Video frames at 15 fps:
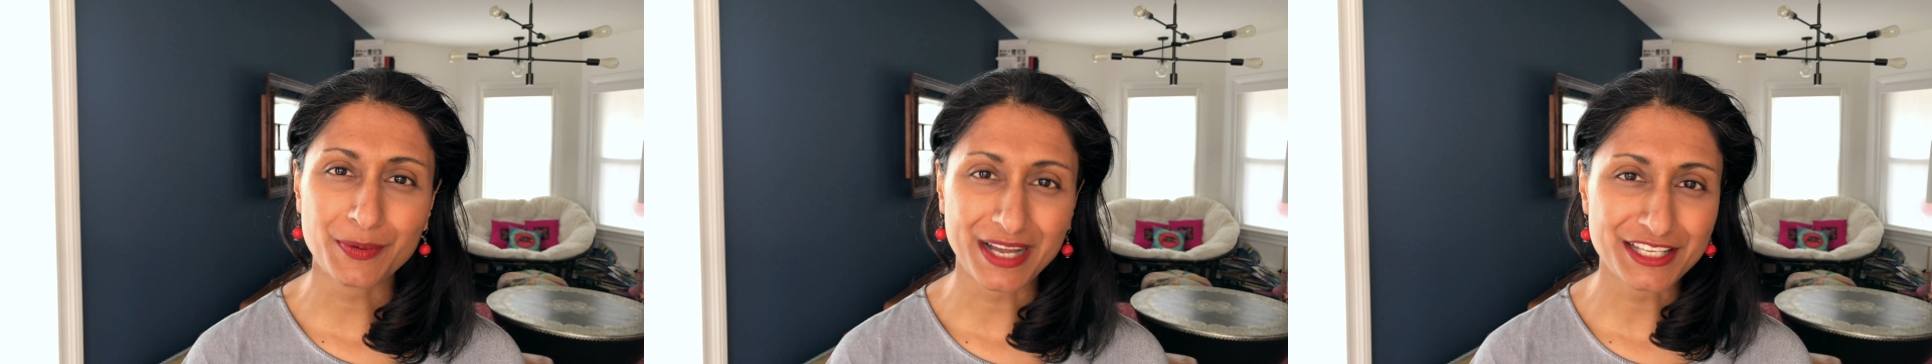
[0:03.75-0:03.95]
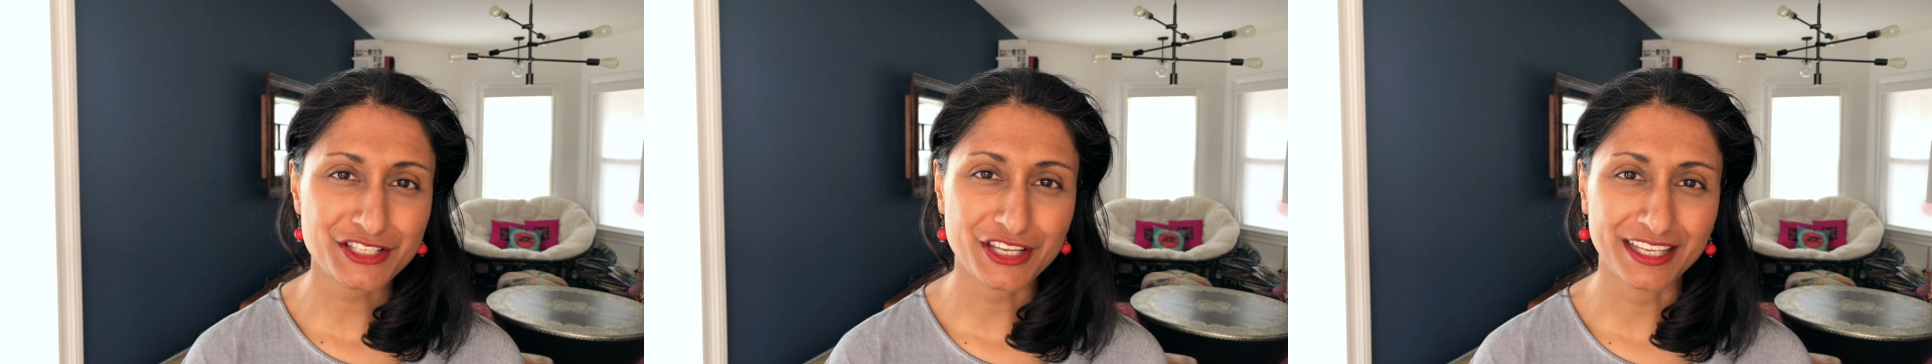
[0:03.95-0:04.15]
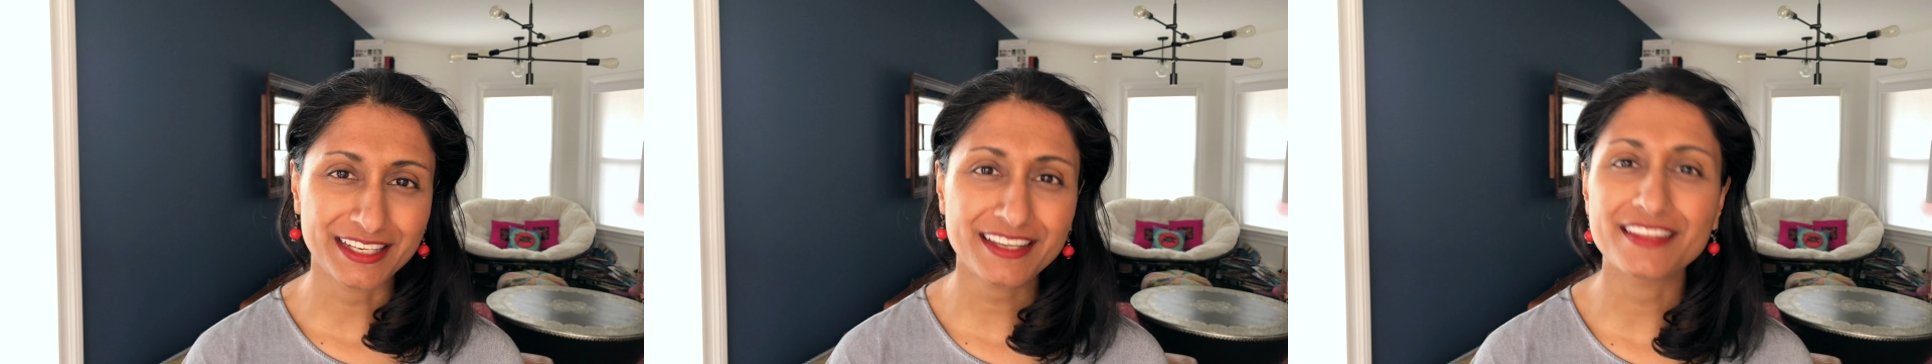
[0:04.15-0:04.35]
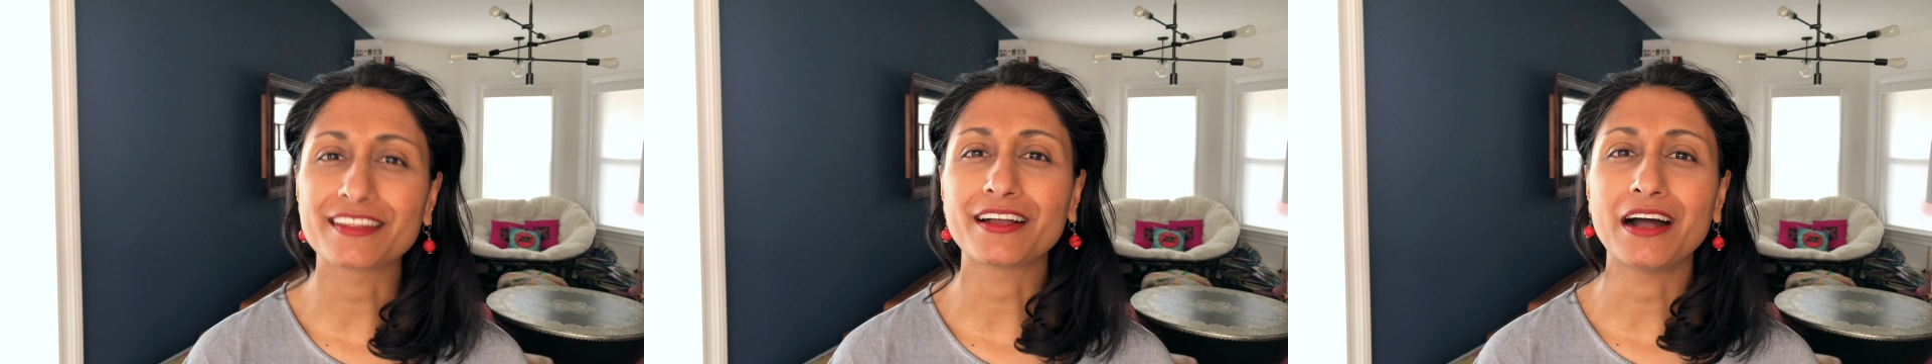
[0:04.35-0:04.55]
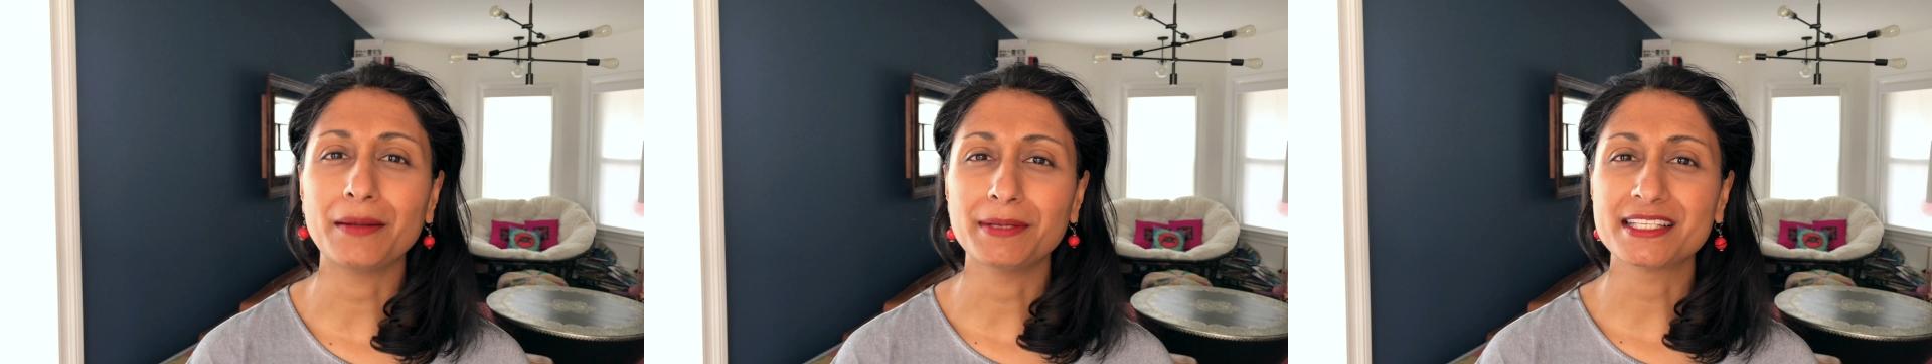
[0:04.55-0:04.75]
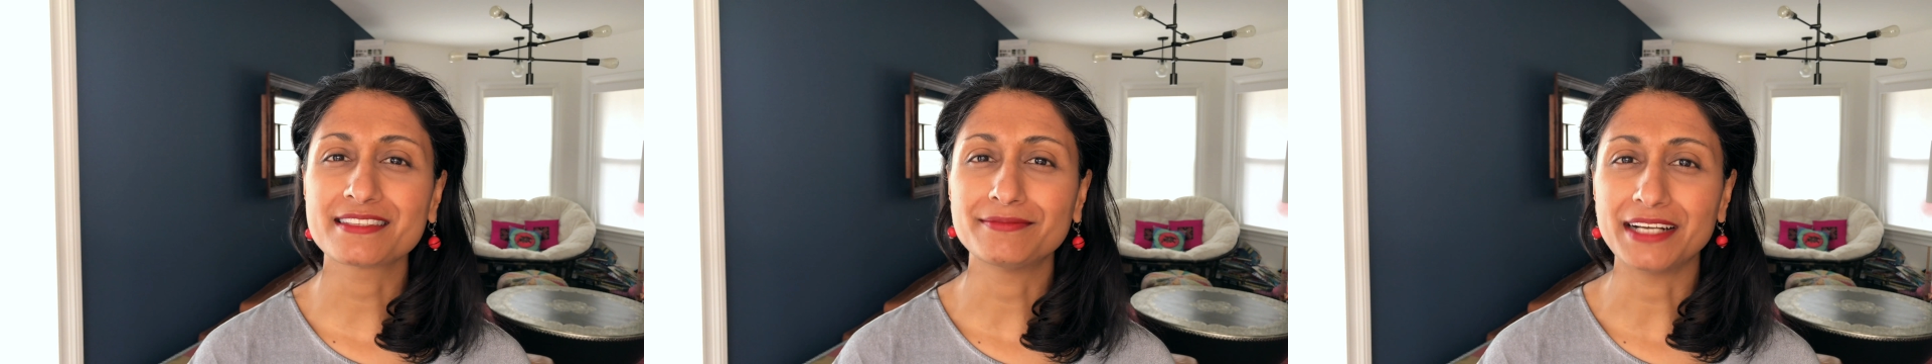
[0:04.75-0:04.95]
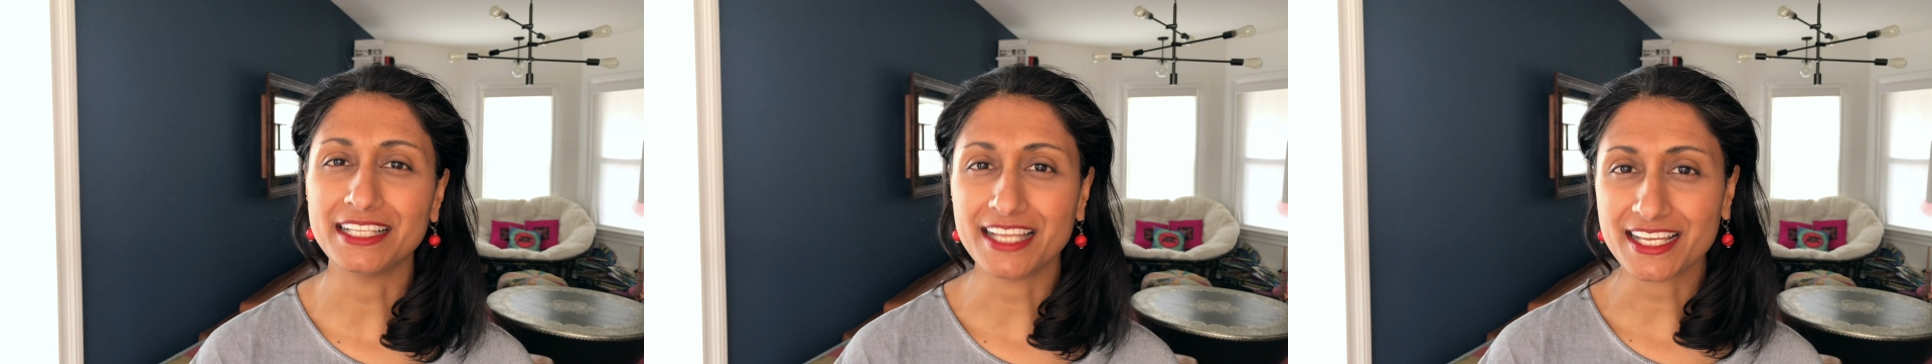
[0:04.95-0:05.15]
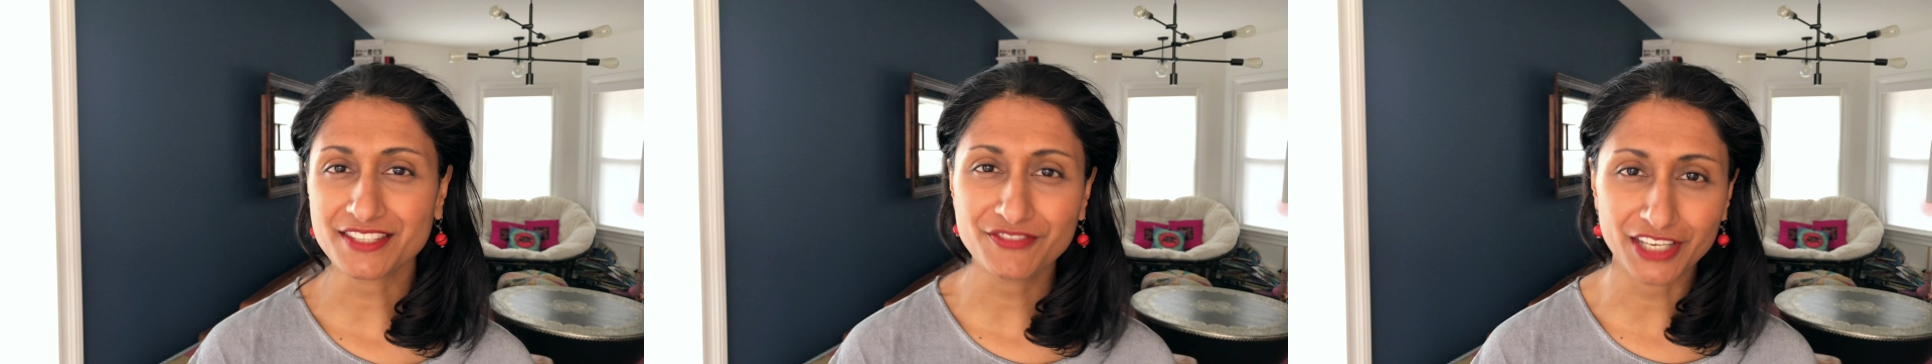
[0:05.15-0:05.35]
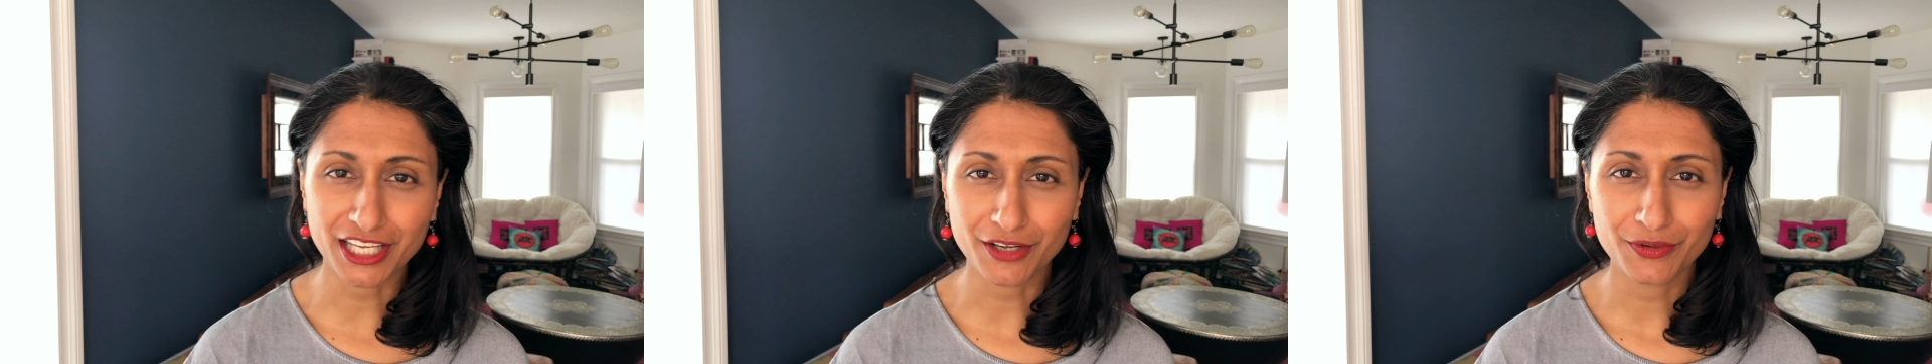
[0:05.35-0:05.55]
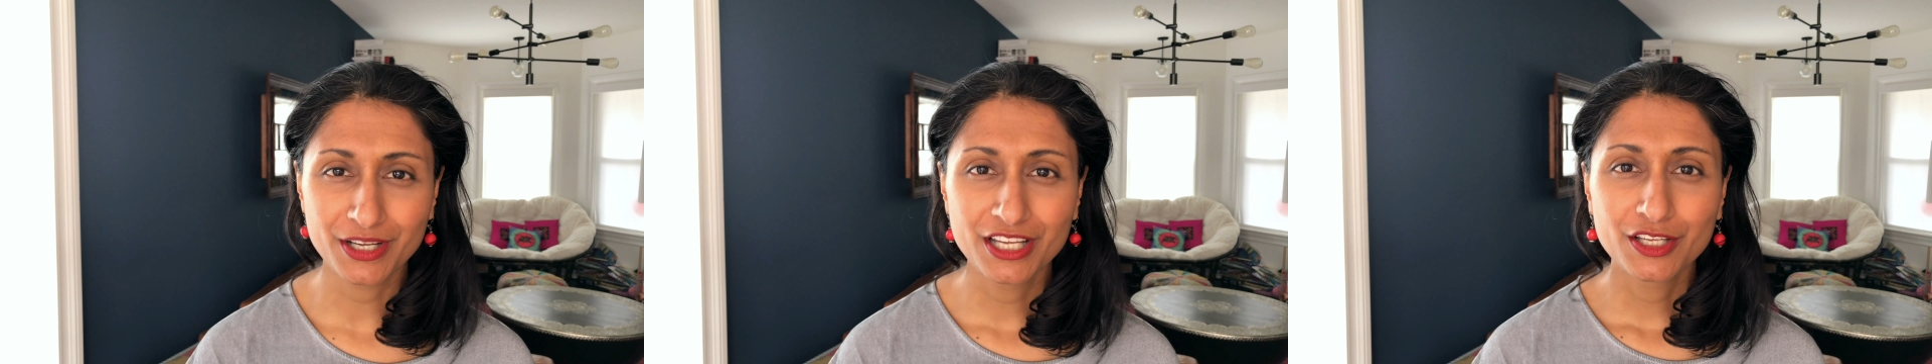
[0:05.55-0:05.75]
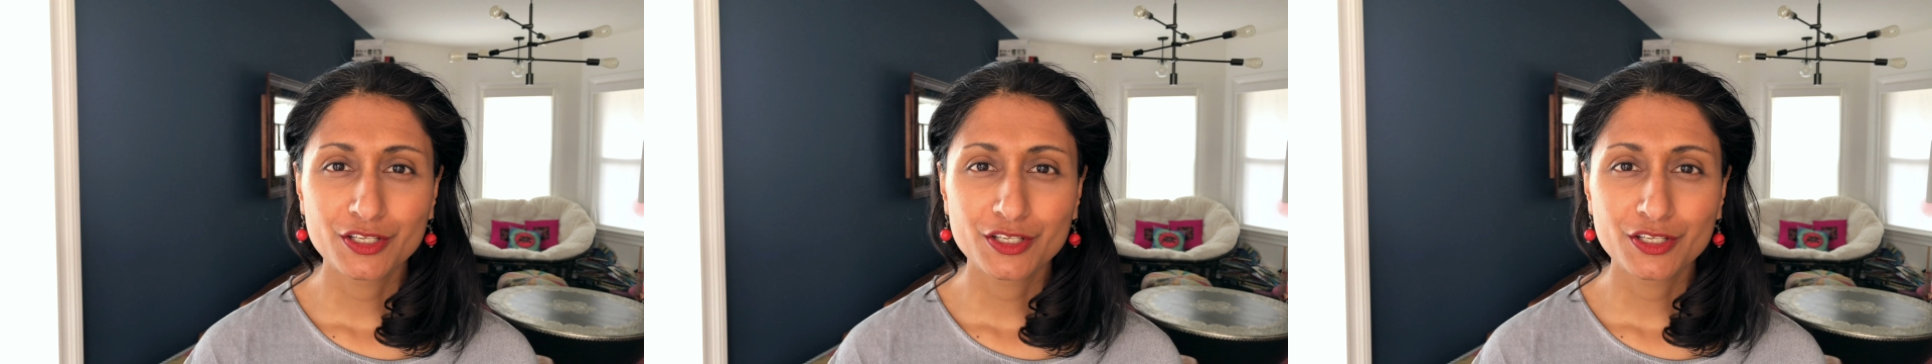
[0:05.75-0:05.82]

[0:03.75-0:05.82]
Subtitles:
question in the comments of my last video.